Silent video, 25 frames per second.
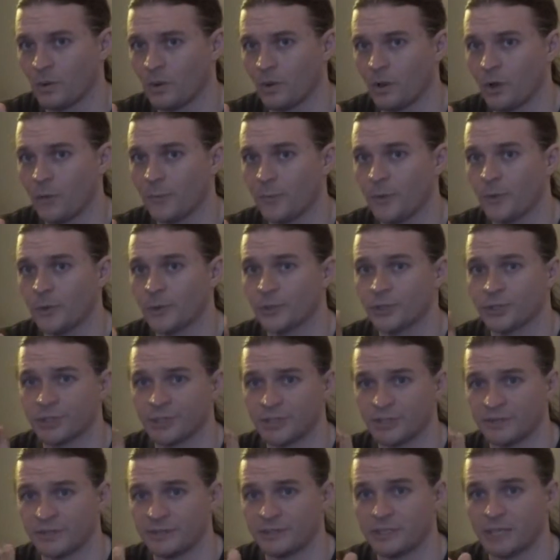our
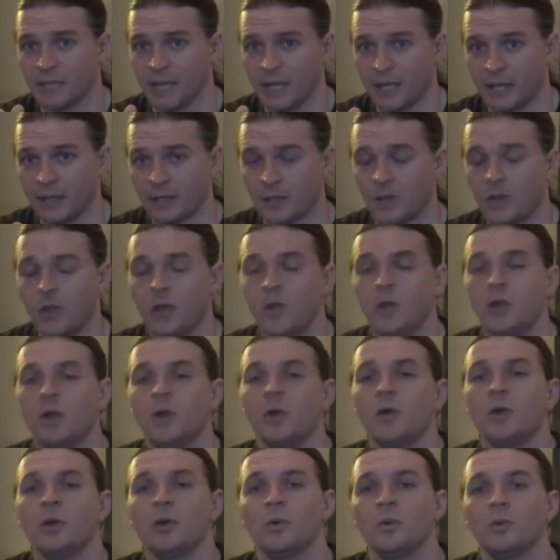motions of attack,
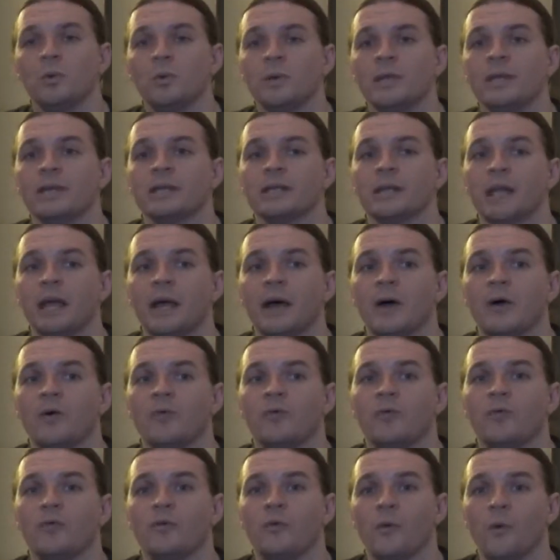we
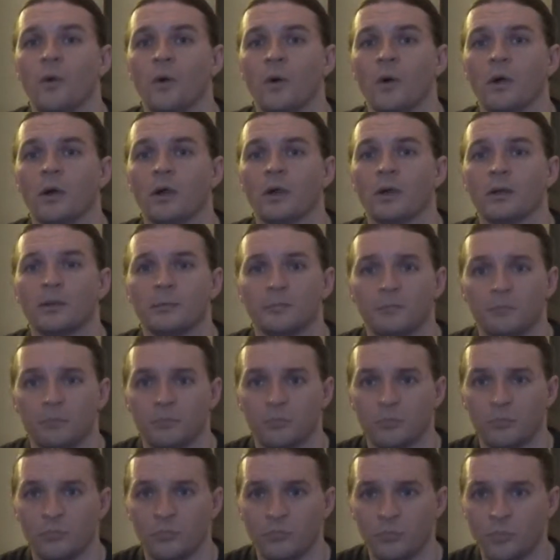allow for
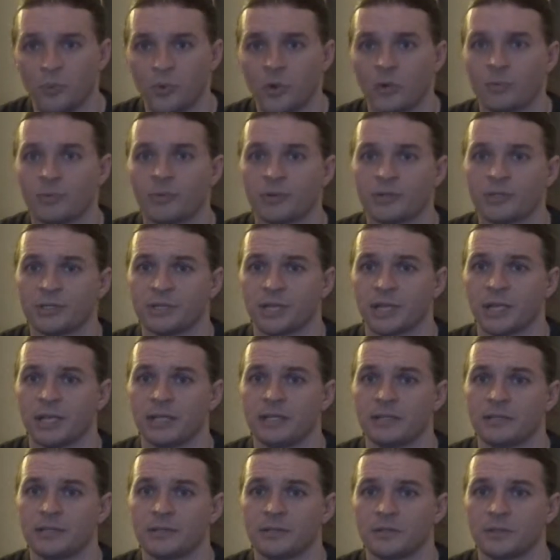more
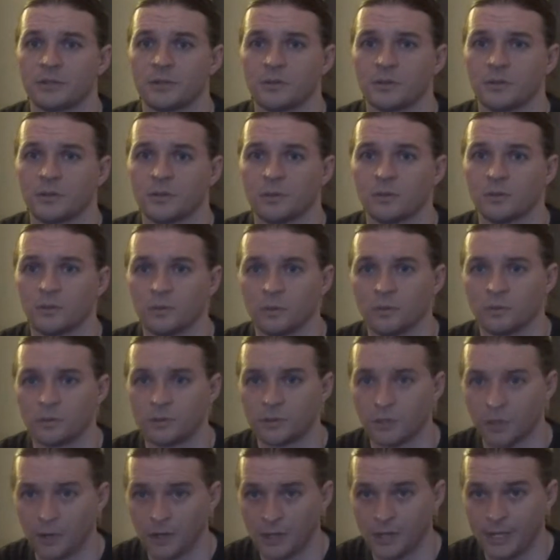precise
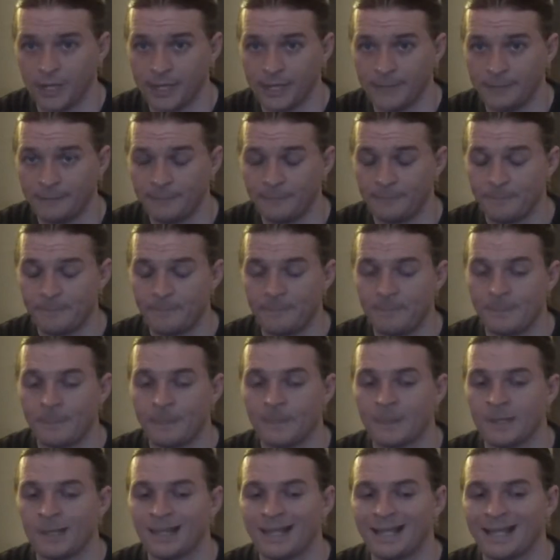targeting
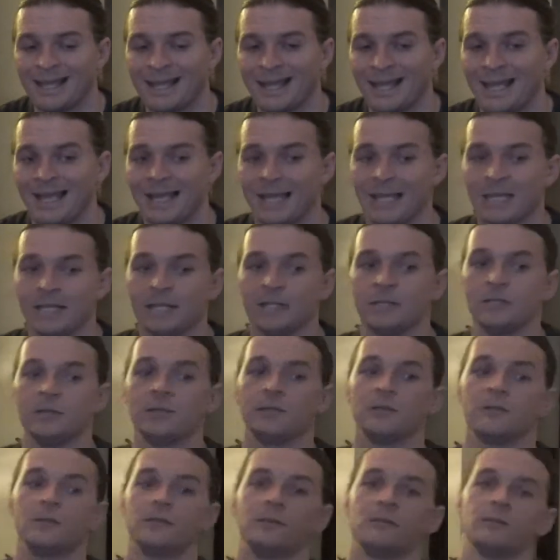
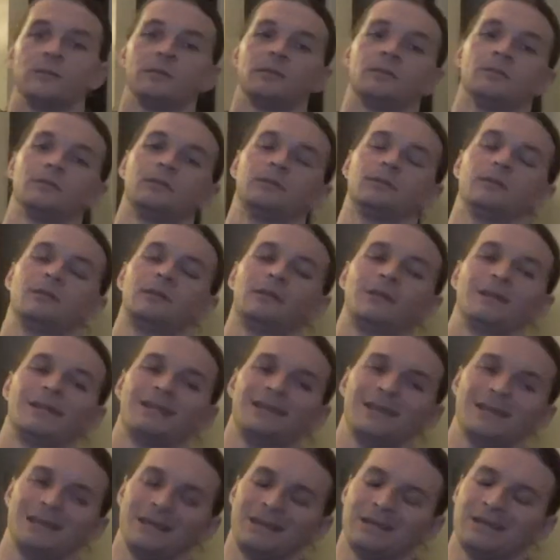and
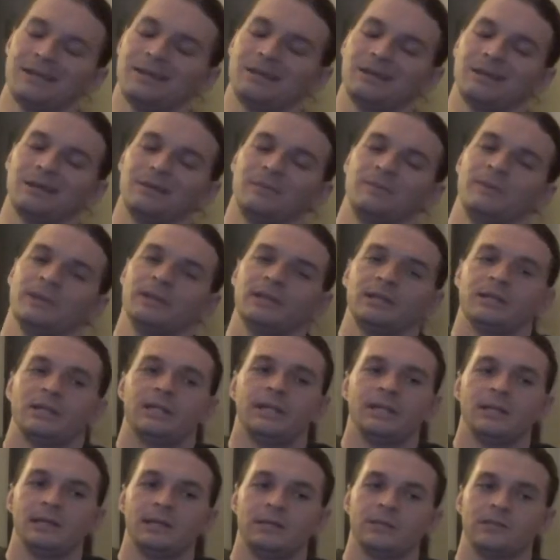the
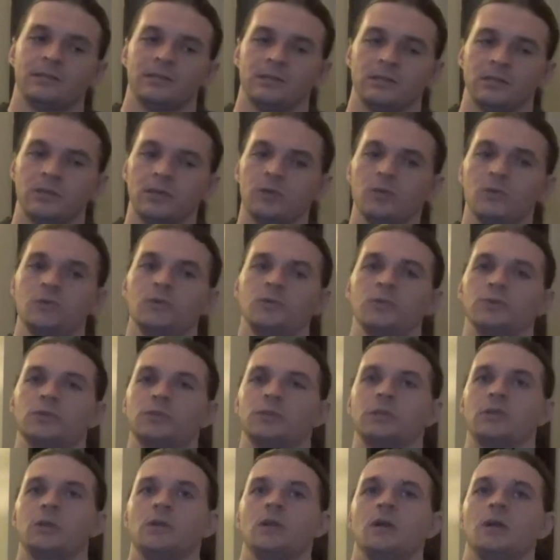ability to
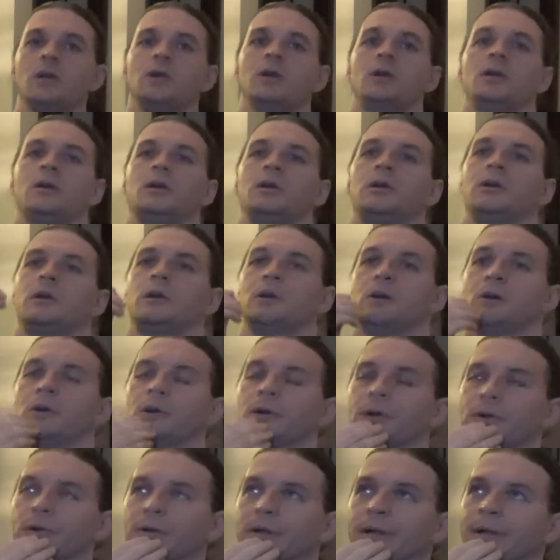use,
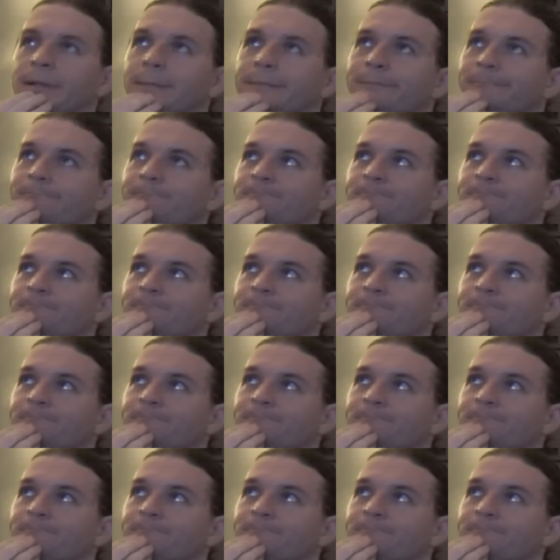or